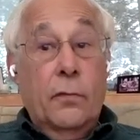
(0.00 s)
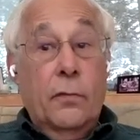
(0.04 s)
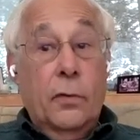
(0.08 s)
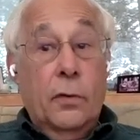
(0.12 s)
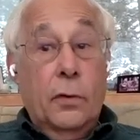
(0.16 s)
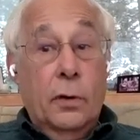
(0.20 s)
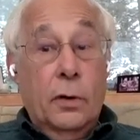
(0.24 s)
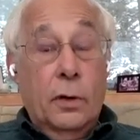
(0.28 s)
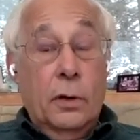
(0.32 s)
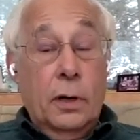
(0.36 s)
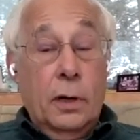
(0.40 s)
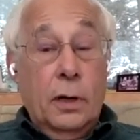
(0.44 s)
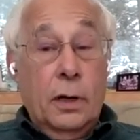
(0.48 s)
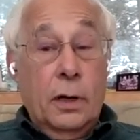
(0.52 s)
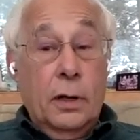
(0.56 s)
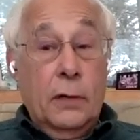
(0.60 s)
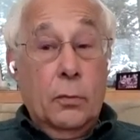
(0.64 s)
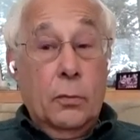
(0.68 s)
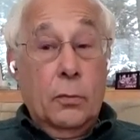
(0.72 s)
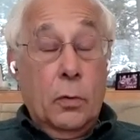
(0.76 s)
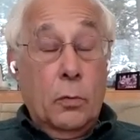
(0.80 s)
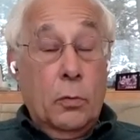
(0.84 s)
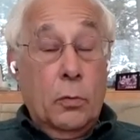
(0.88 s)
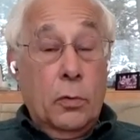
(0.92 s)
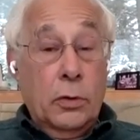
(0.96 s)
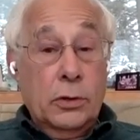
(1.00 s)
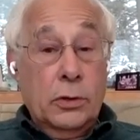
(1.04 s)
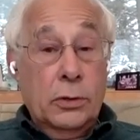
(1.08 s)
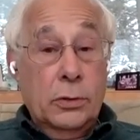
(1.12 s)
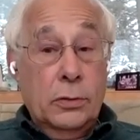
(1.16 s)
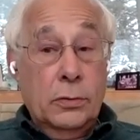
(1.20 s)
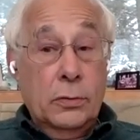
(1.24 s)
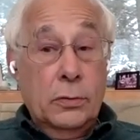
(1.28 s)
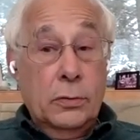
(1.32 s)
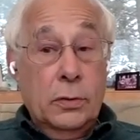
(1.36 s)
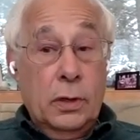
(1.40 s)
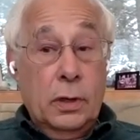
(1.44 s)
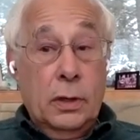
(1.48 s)
for World War
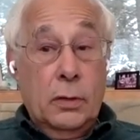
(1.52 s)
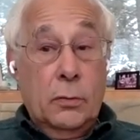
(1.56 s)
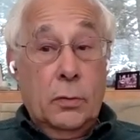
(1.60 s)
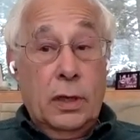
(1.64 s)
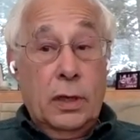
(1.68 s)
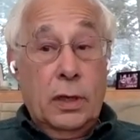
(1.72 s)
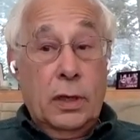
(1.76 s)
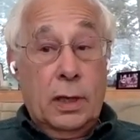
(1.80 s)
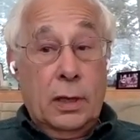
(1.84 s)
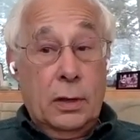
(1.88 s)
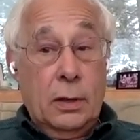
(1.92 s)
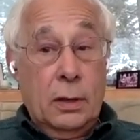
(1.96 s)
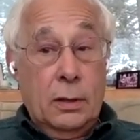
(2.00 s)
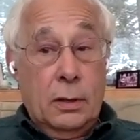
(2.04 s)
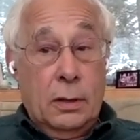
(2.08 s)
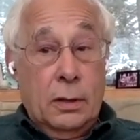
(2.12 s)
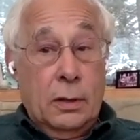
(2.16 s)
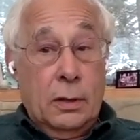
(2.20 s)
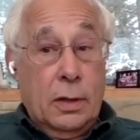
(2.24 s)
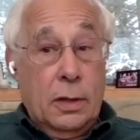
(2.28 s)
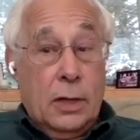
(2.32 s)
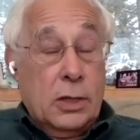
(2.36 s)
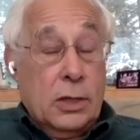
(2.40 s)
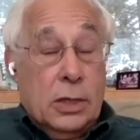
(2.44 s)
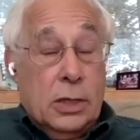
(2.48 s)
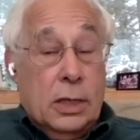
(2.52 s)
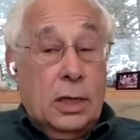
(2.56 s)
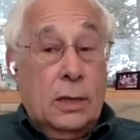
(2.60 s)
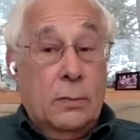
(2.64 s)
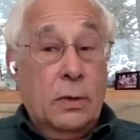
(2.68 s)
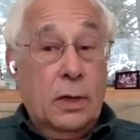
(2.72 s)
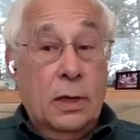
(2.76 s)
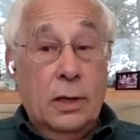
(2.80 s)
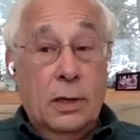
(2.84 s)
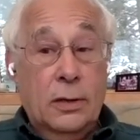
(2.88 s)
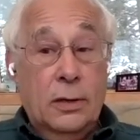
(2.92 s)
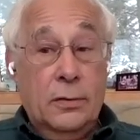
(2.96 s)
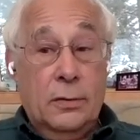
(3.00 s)
II, the nation
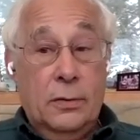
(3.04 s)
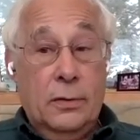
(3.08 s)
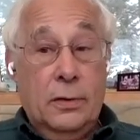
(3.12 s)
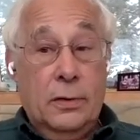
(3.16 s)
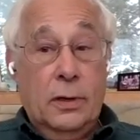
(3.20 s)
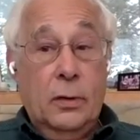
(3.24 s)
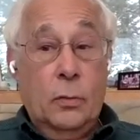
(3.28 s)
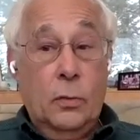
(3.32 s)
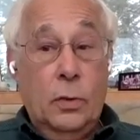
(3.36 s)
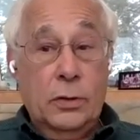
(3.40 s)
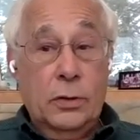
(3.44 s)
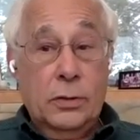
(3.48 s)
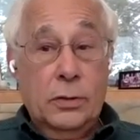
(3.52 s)
came together. It